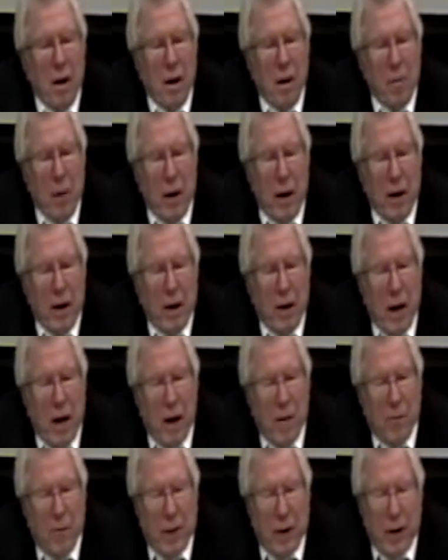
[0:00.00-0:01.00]
American
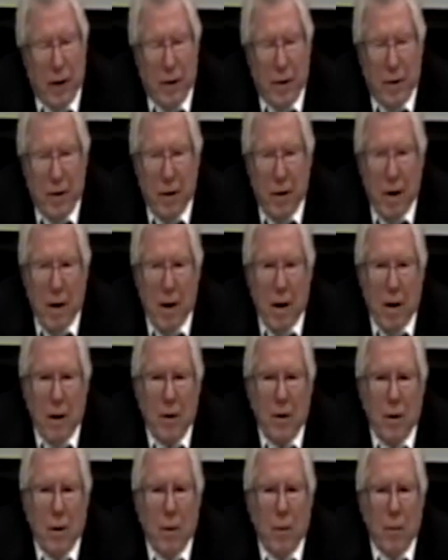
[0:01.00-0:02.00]
air fleets.
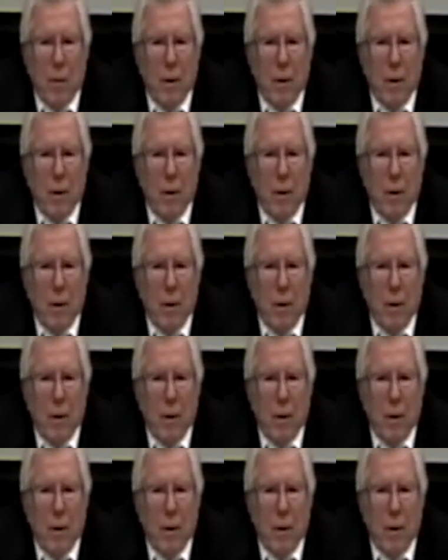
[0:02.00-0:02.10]
So